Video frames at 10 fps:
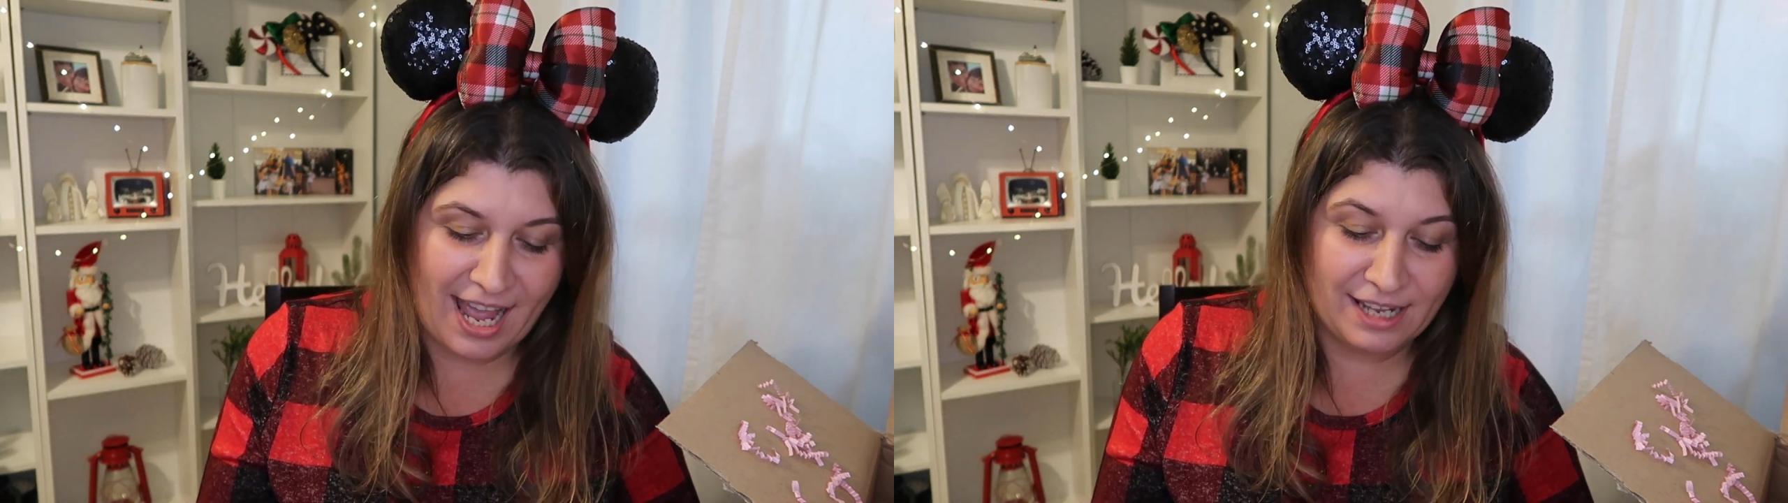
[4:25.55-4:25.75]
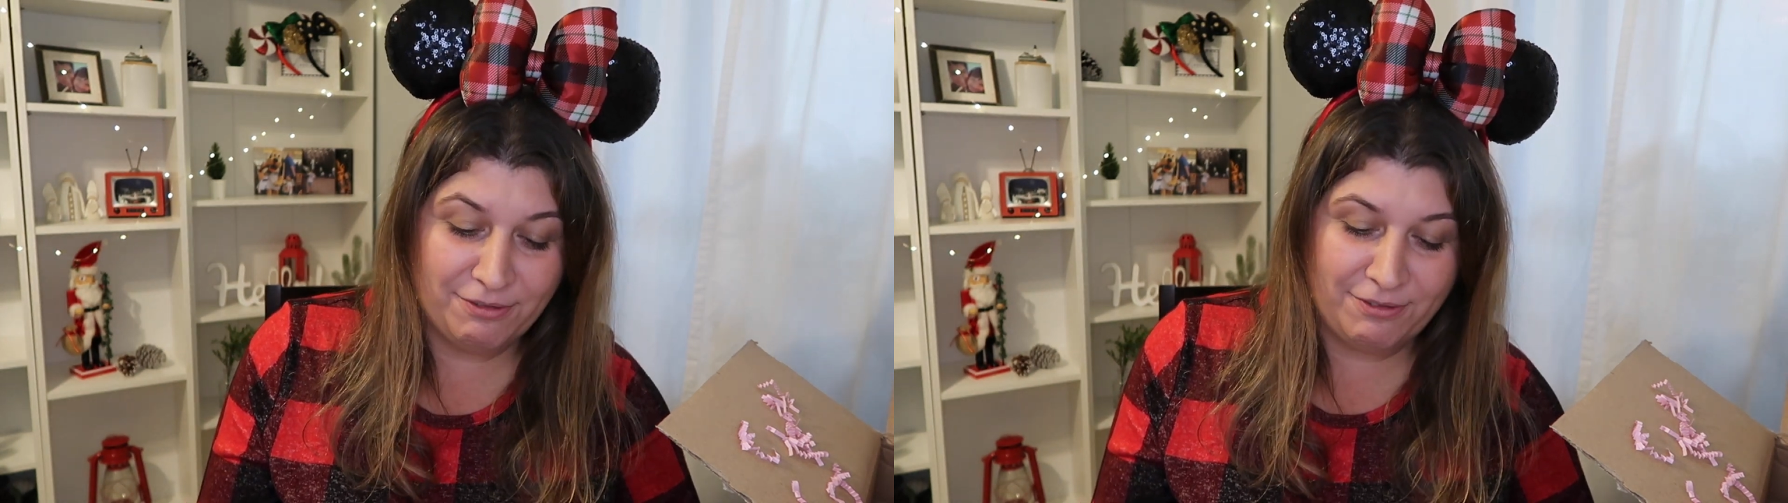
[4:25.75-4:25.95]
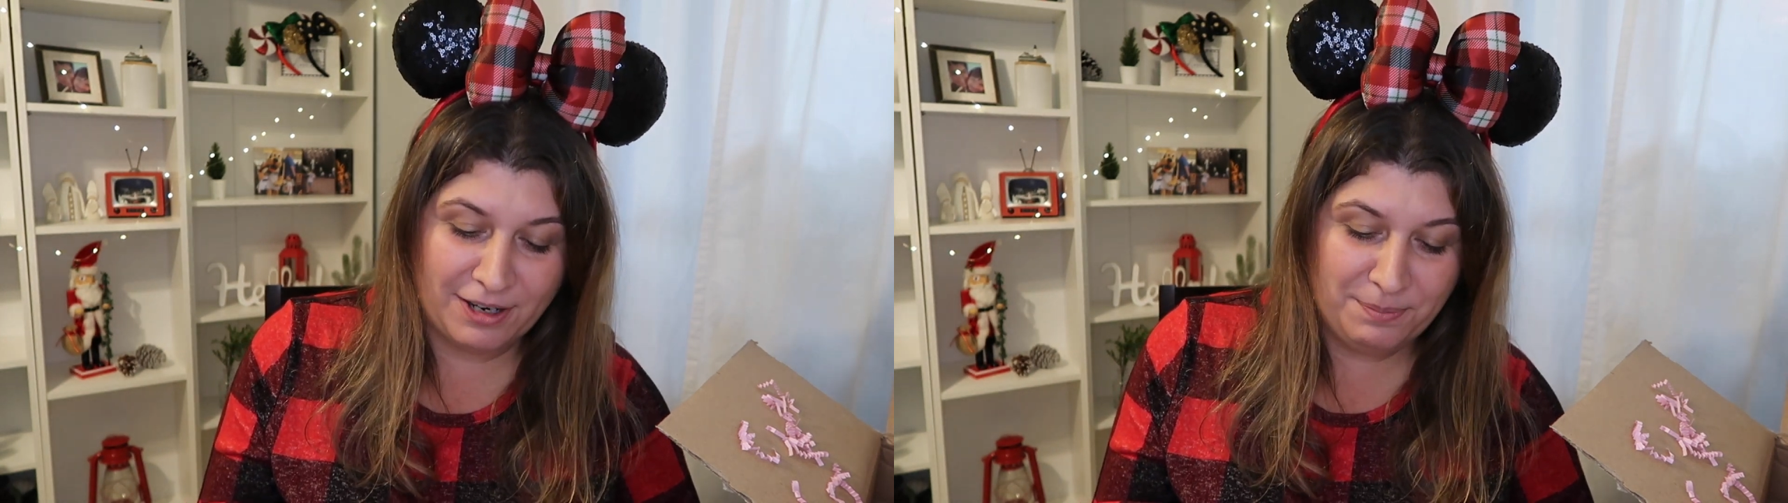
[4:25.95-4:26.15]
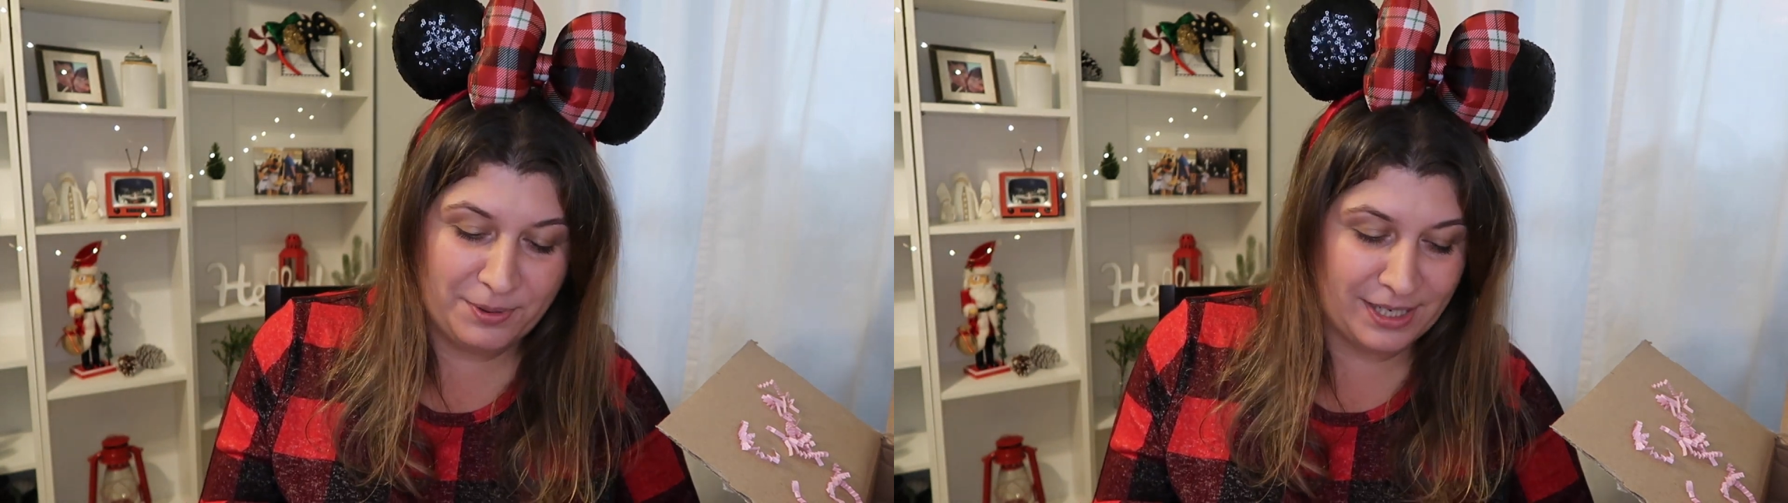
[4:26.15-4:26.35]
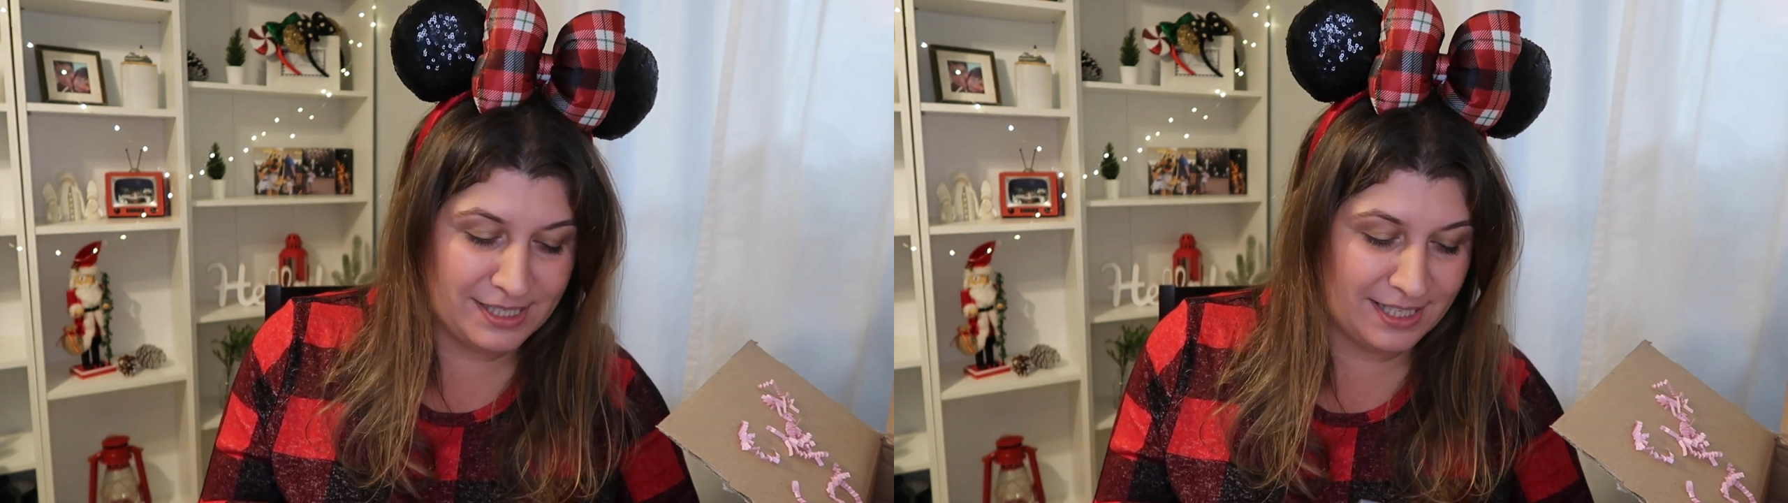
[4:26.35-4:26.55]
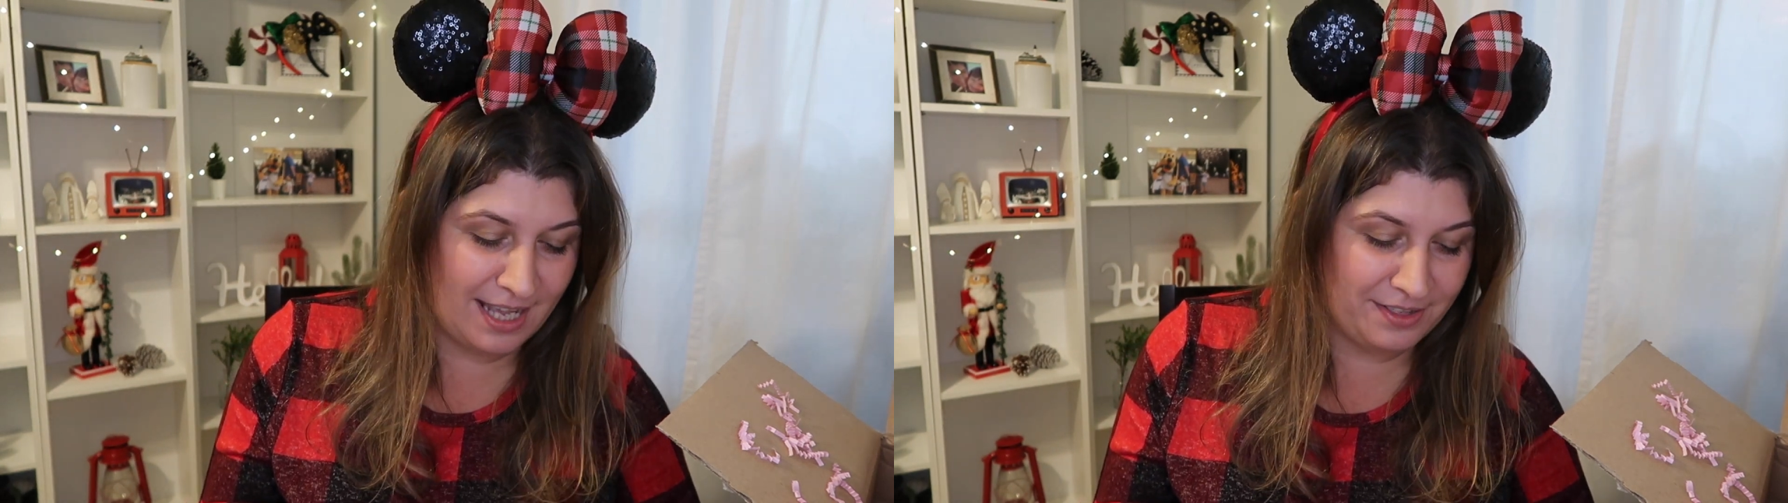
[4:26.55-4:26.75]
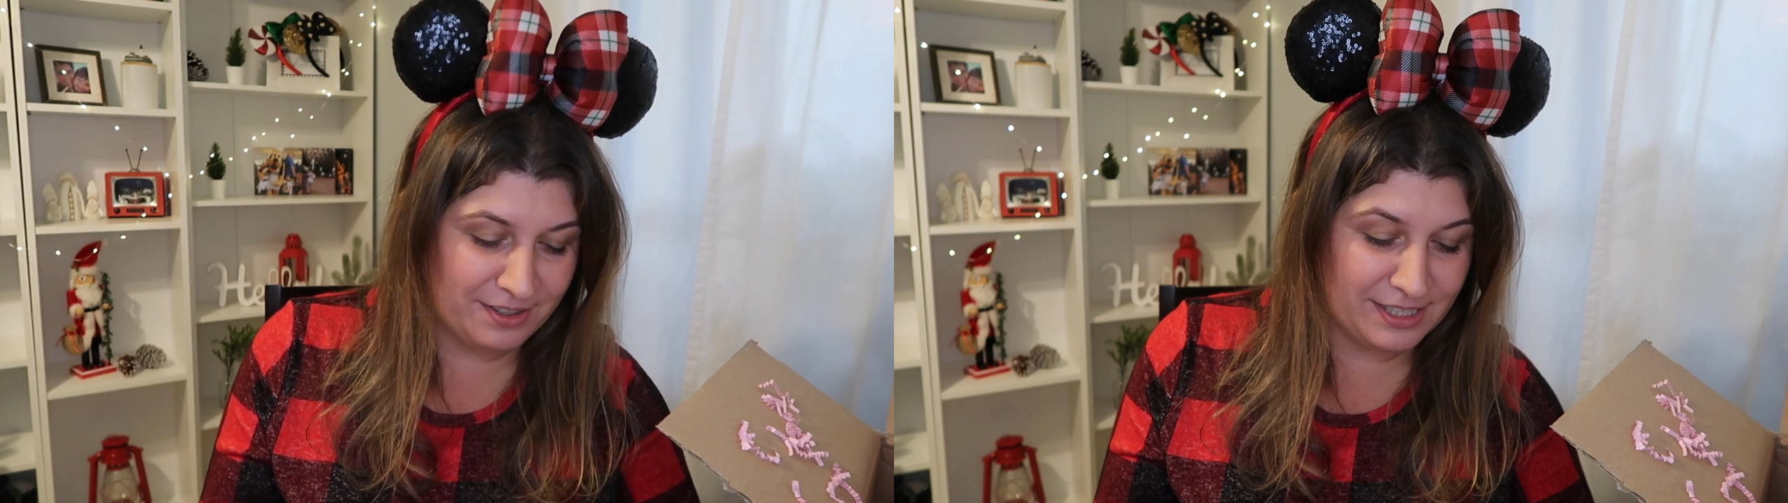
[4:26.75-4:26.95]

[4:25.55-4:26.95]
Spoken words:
I had fun putting together